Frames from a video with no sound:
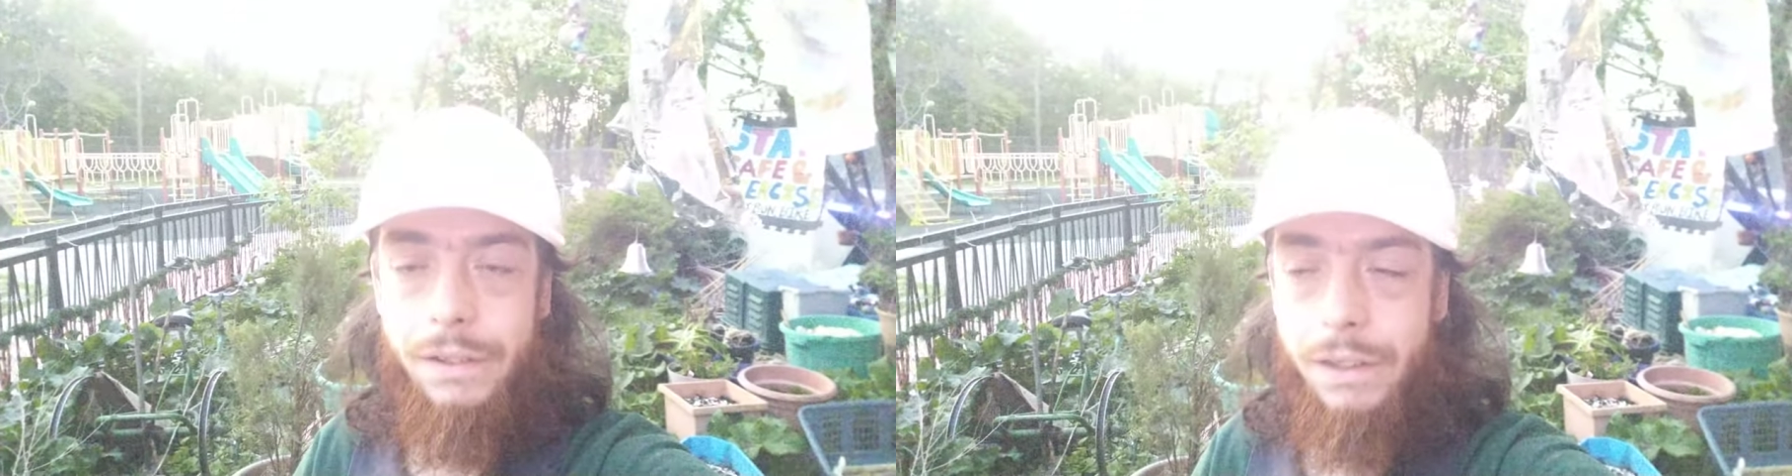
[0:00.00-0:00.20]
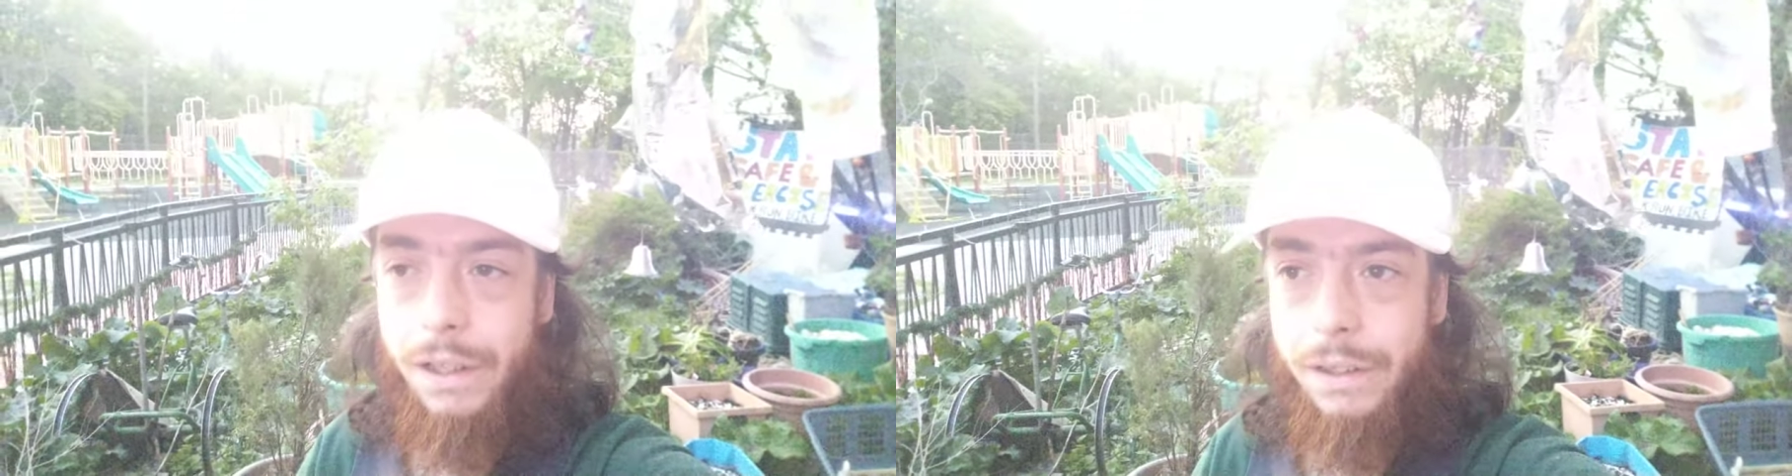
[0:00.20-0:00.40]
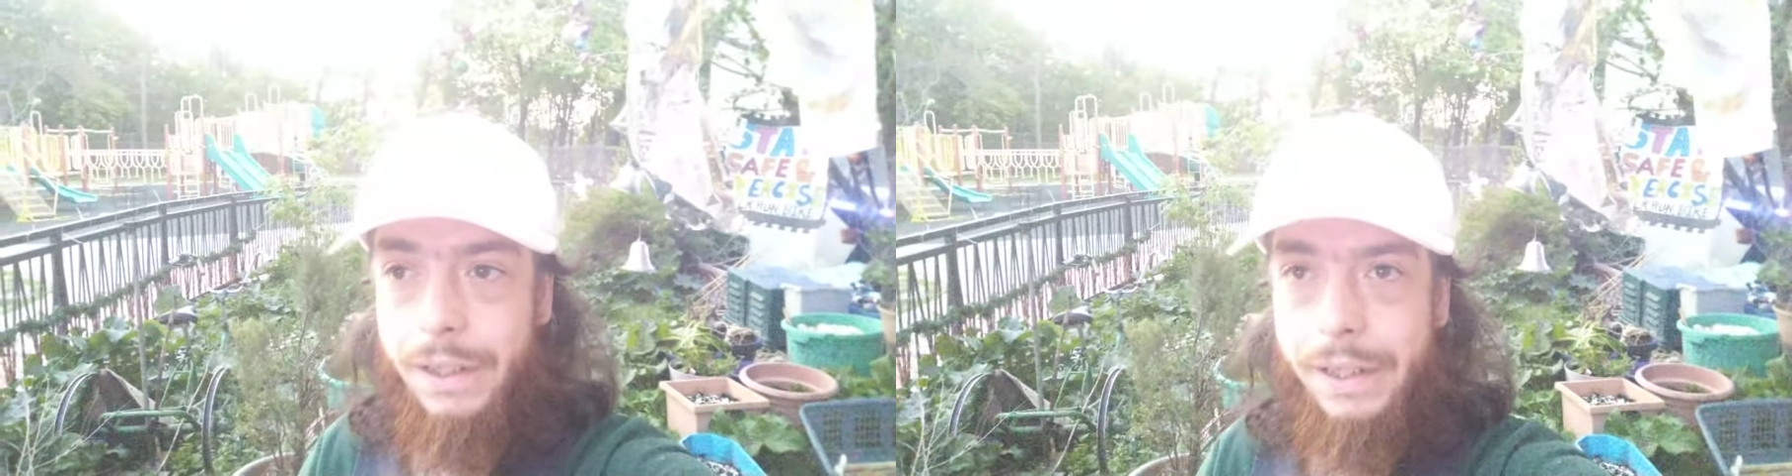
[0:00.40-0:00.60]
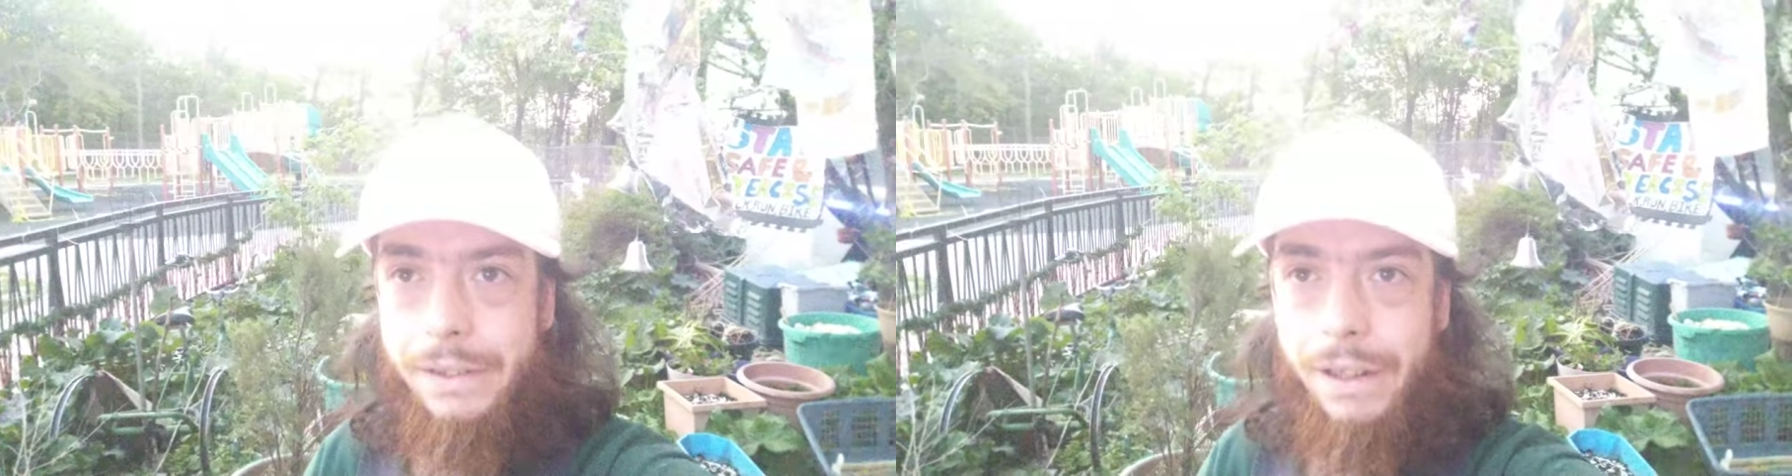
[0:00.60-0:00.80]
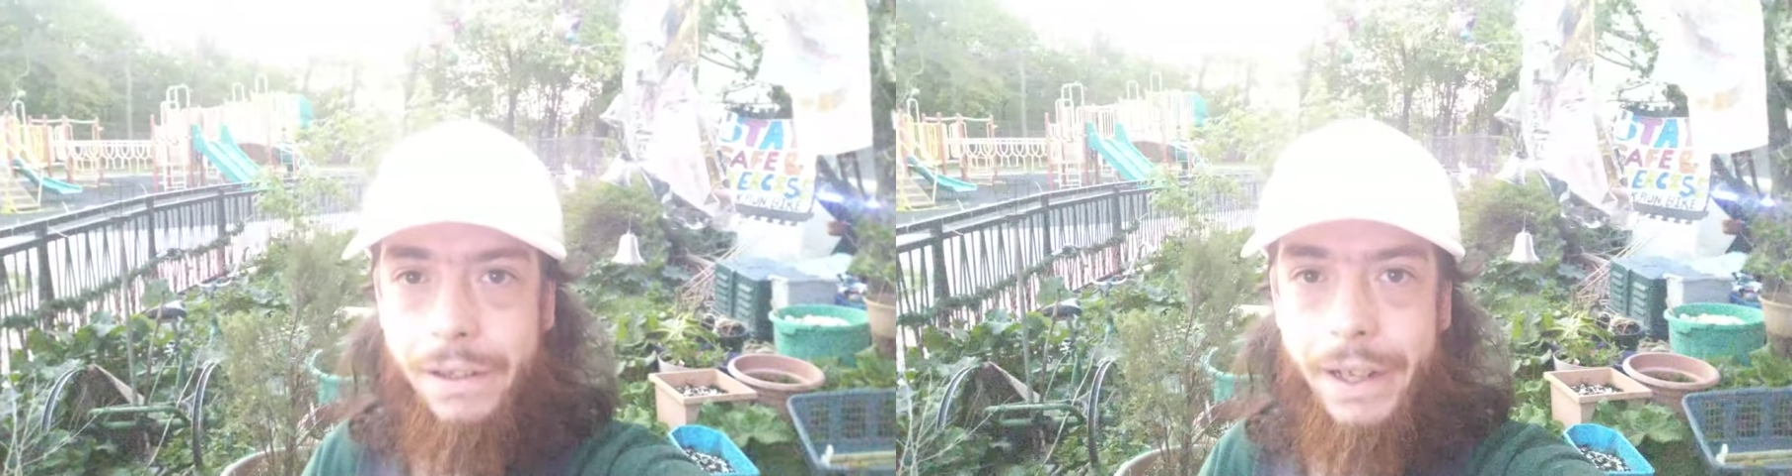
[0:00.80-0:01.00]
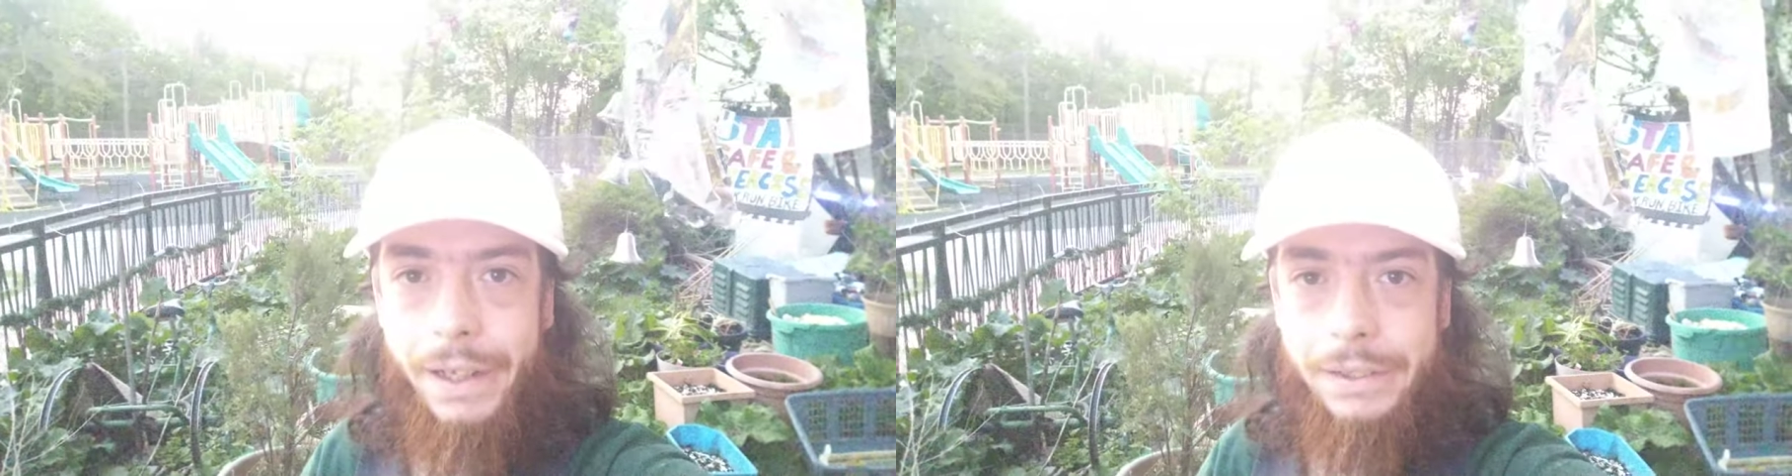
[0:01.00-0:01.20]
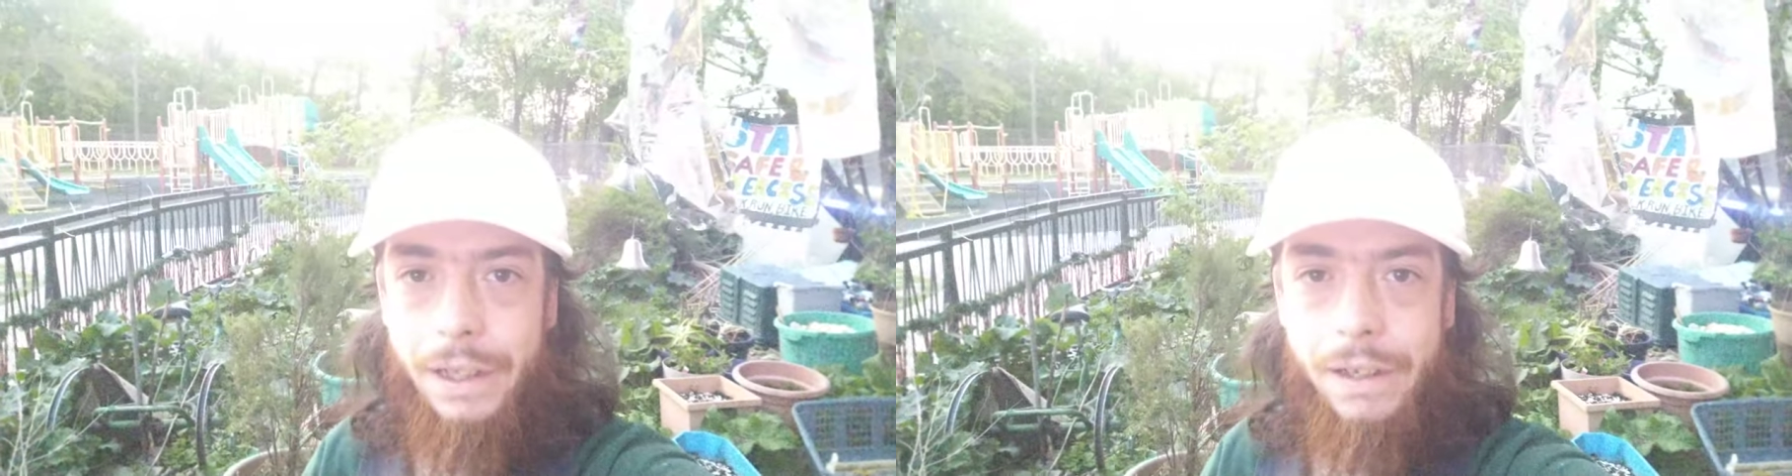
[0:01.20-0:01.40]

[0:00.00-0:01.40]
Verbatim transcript: Luckily, that's not in Canada.